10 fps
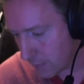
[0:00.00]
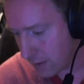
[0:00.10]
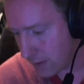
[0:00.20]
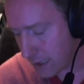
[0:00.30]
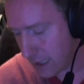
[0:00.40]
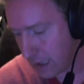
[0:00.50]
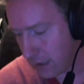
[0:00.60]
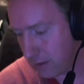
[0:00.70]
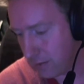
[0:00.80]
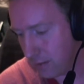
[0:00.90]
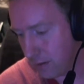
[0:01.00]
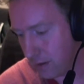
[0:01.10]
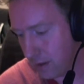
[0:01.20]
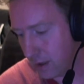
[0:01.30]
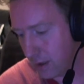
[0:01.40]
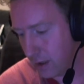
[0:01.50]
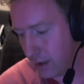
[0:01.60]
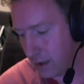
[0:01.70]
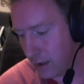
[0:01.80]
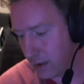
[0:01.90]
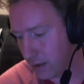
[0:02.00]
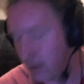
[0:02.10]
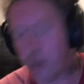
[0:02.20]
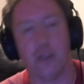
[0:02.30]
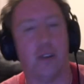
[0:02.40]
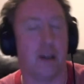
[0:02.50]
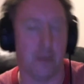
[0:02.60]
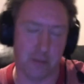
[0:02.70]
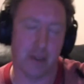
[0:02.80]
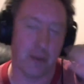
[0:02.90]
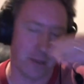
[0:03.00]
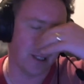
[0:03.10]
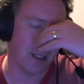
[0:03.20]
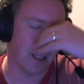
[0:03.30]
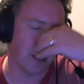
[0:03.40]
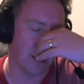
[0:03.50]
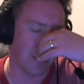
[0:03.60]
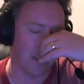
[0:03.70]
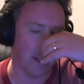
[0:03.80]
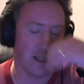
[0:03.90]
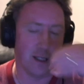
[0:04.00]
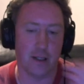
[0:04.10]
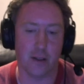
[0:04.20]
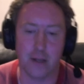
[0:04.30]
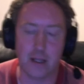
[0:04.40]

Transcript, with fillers: that uh, no no no I would I would say that right now.